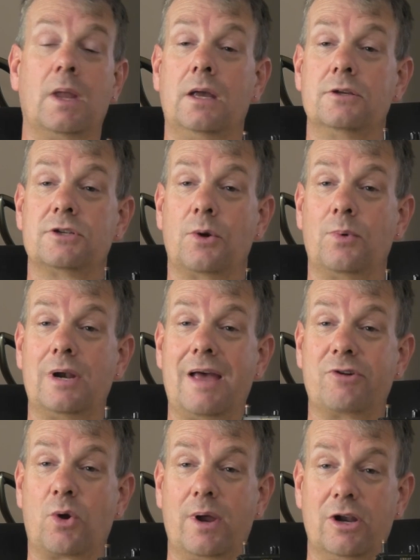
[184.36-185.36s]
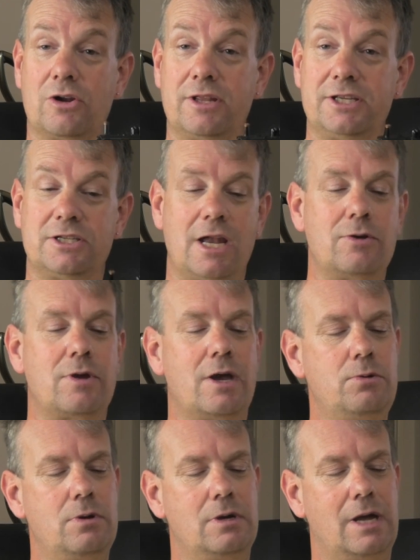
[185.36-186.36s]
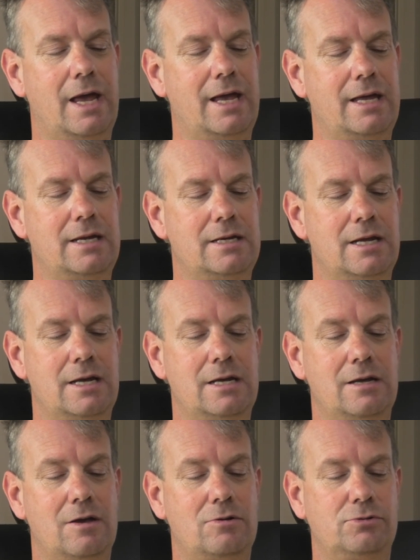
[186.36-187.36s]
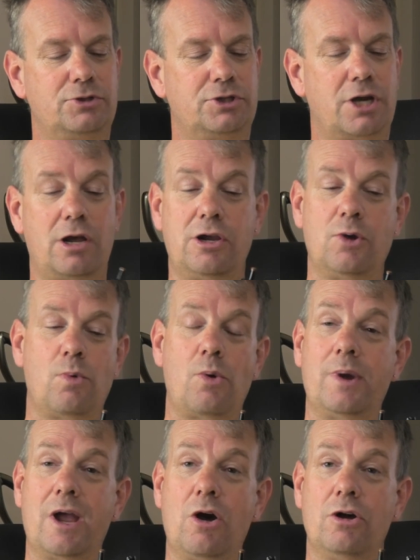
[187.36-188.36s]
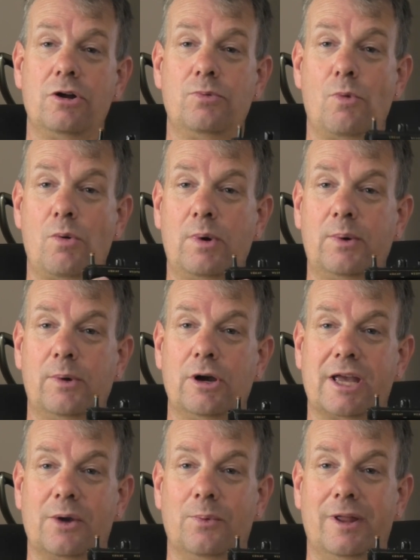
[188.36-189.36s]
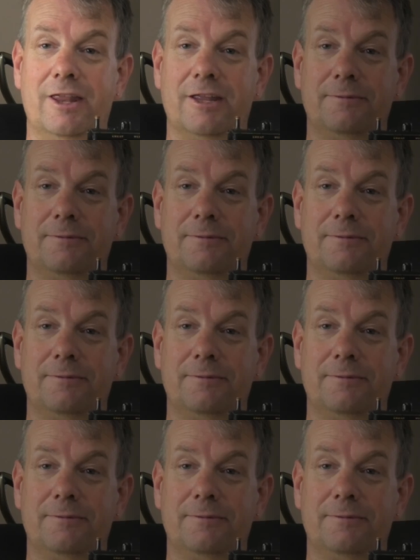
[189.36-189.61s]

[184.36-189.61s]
So we'll have a quick look at this loco, and I'll show you what we got and what we're working with.